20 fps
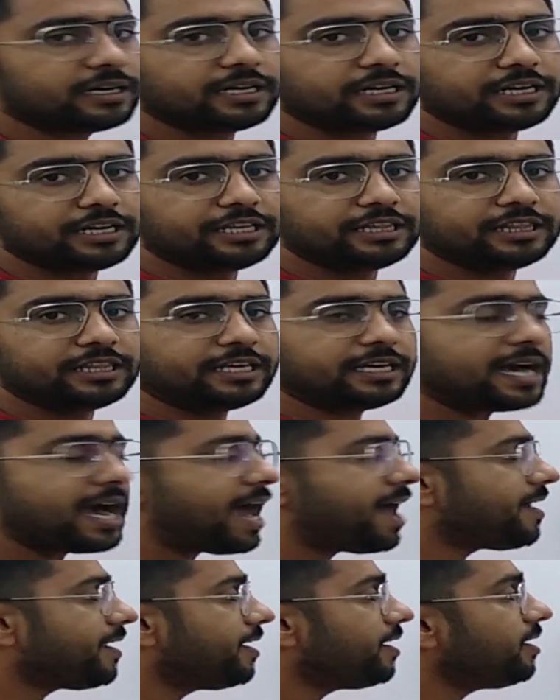in the
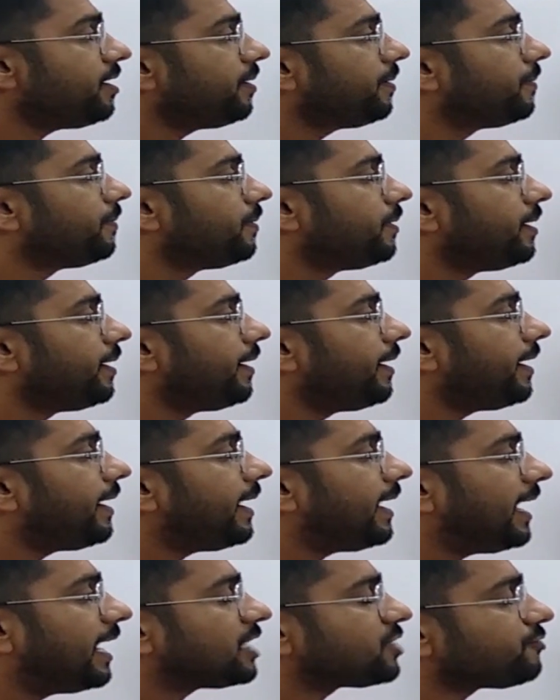iron,
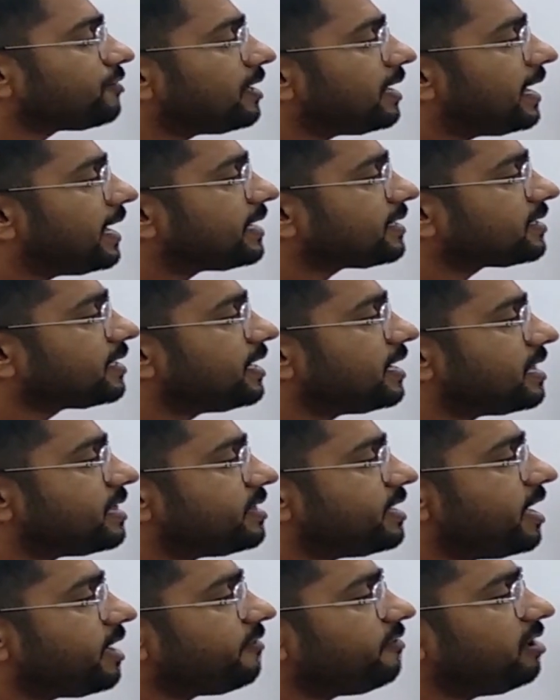as well as
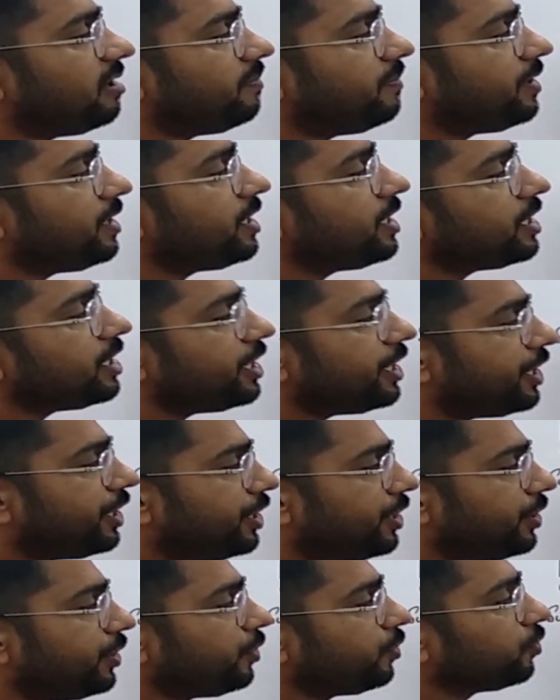there will be
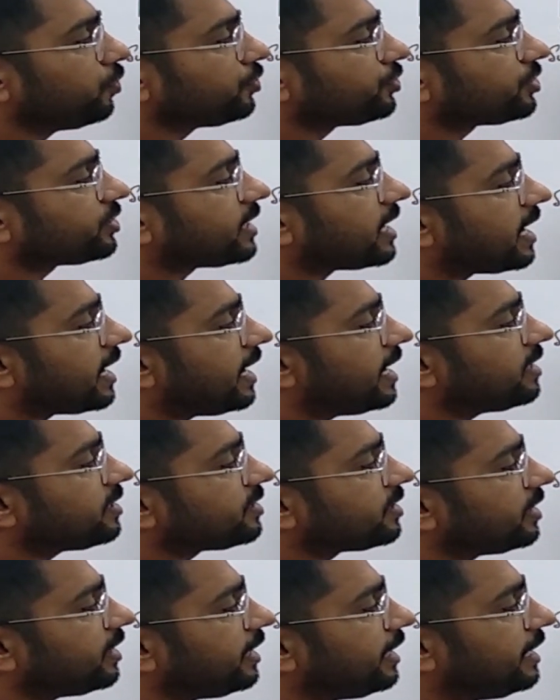induced
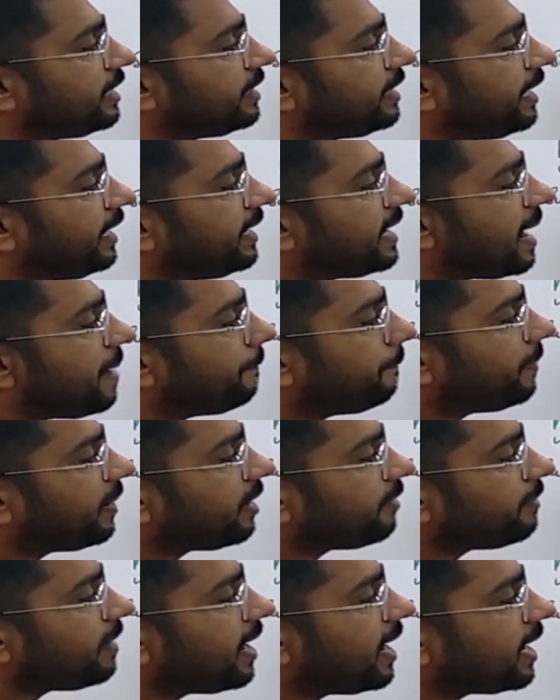currents in the
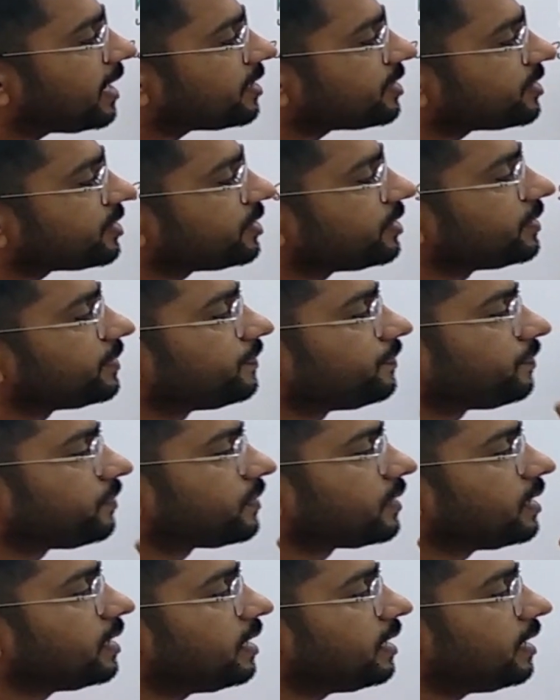damper bars
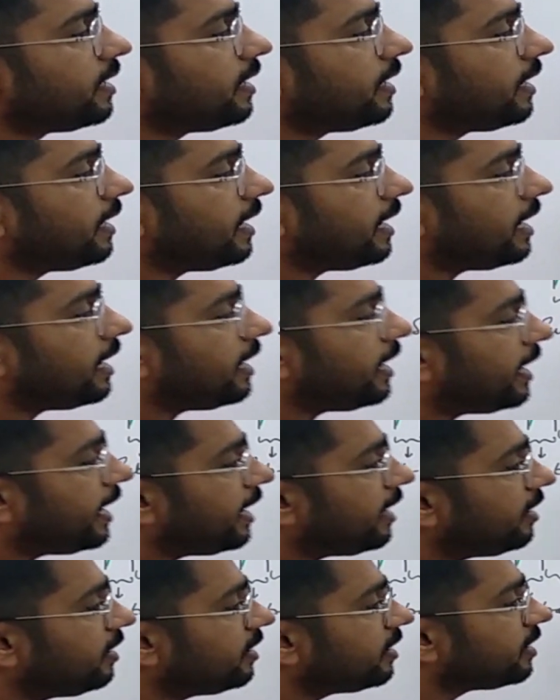
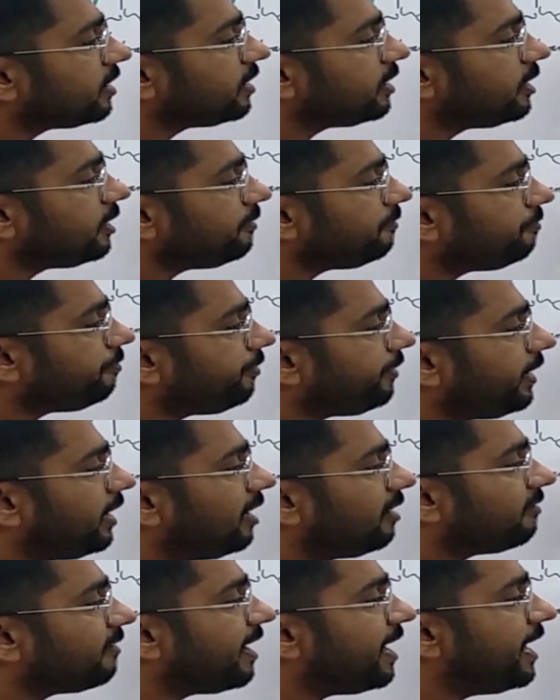and the
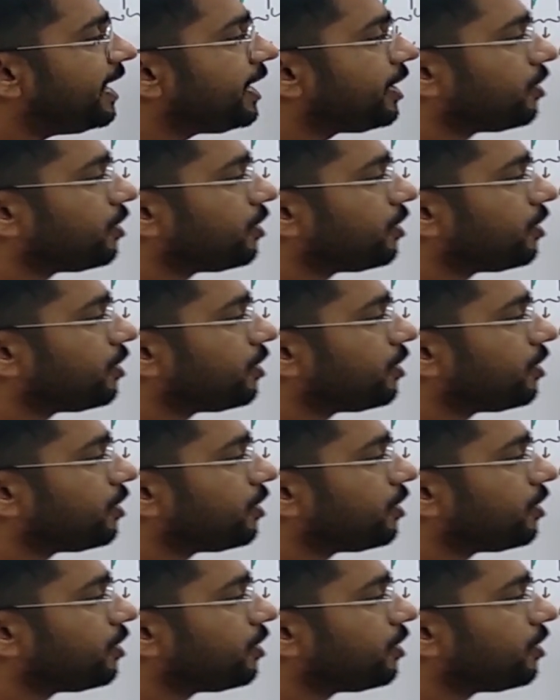field winding